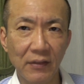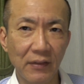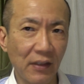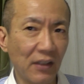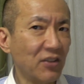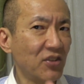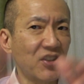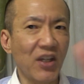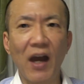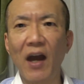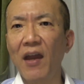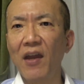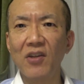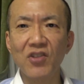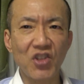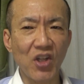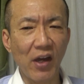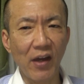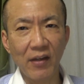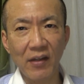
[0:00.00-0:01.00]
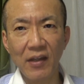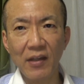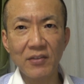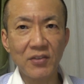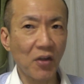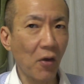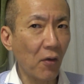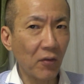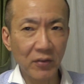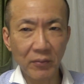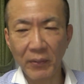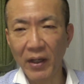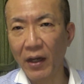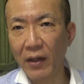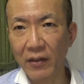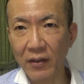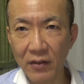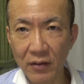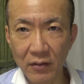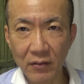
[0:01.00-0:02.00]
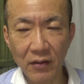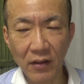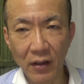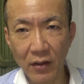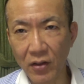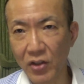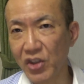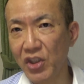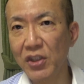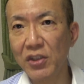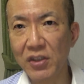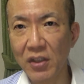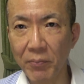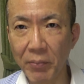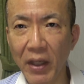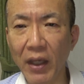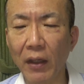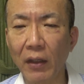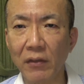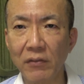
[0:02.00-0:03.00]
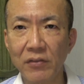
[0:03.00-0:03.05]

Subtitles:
Entire China is owned by the CCP.